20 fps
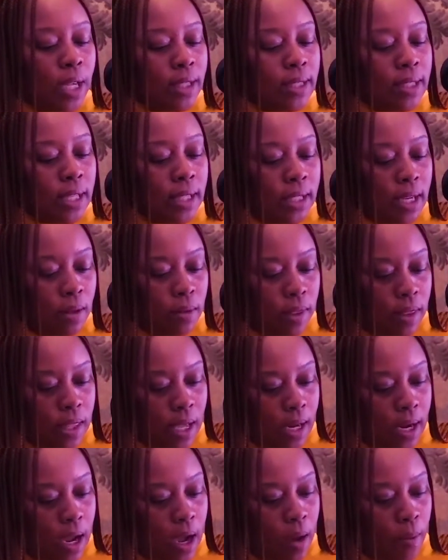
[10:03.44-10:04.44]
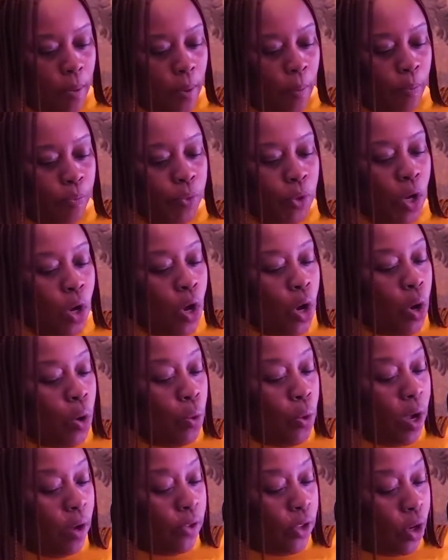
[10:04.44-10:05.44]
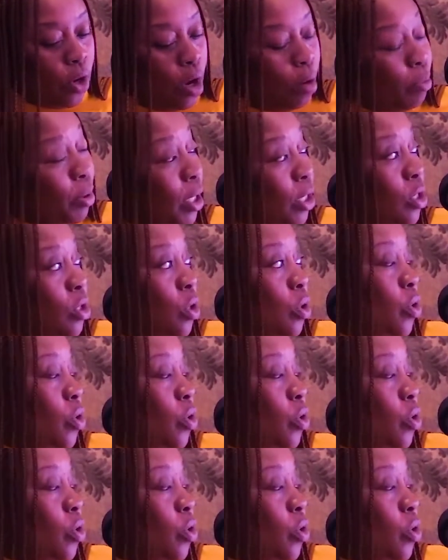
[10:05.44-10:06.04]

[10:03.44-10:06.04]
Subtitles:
can set up that up. We have the complex